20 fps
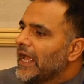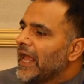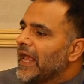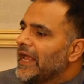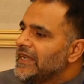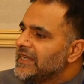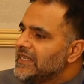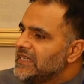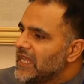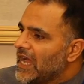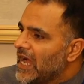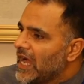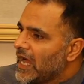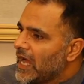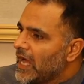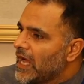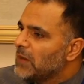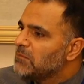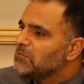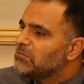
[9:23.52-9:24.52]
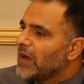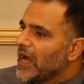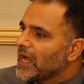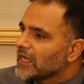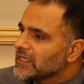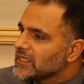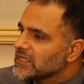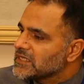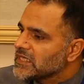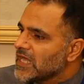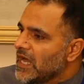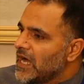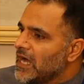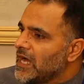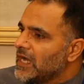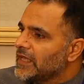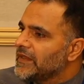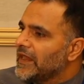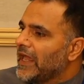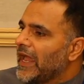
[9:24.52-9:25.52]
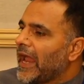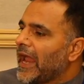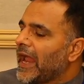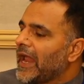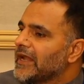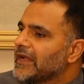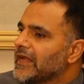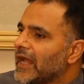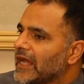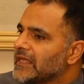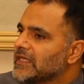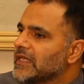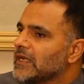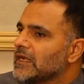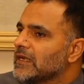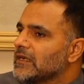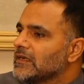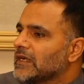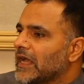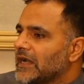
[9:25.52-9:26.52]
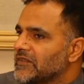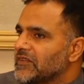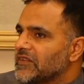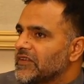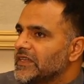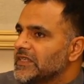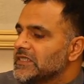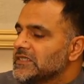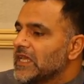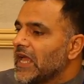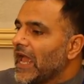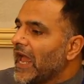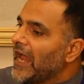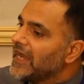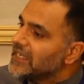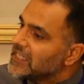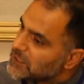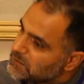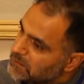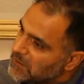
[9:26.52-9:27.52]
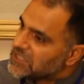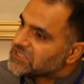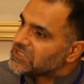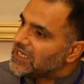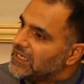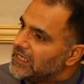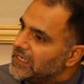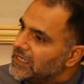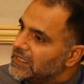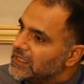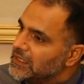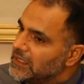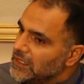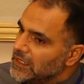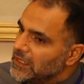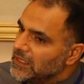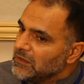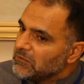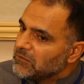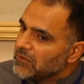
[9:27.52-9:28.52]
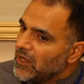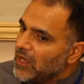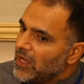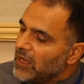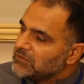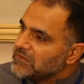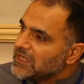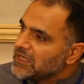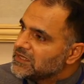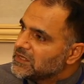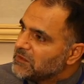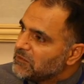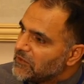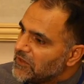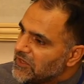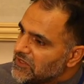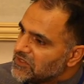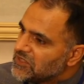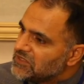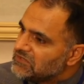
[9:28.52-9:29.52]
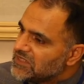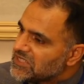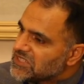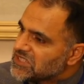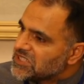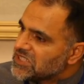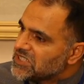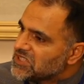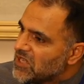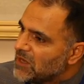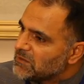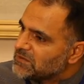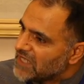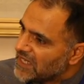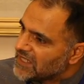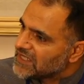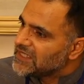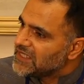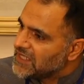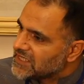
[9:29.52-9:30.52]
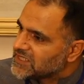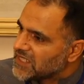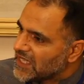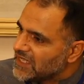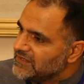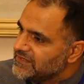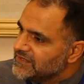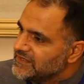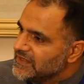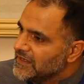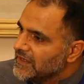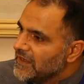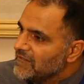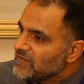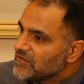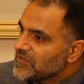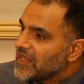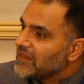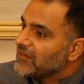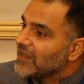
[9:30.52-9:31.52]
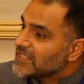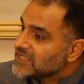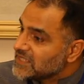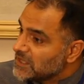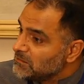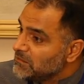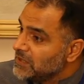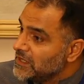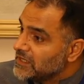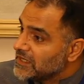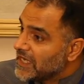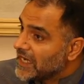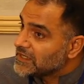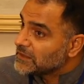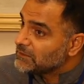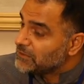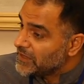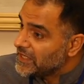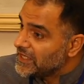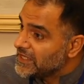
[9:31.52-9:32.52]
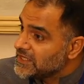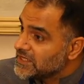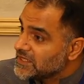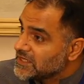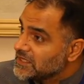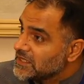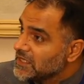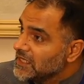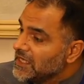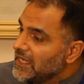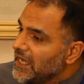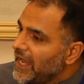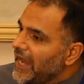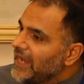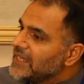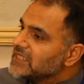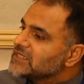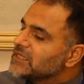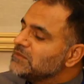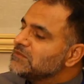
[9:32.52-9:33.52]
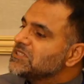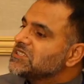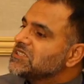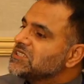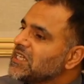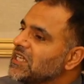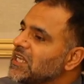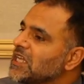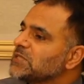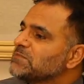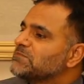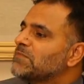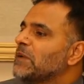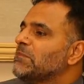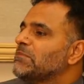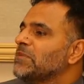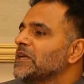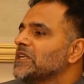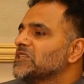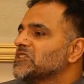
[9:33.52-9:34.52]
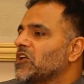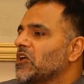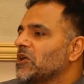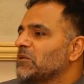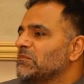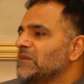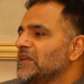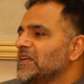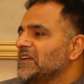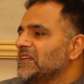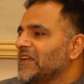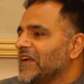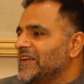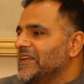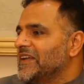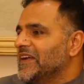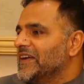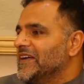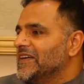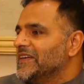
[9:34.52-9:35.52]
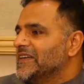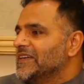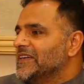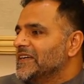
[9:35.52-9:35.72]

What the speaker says: India, Pakistan and other countries, and especially from the different universities of Turkey itself, they assembled at a place, and some serious papers are being read here.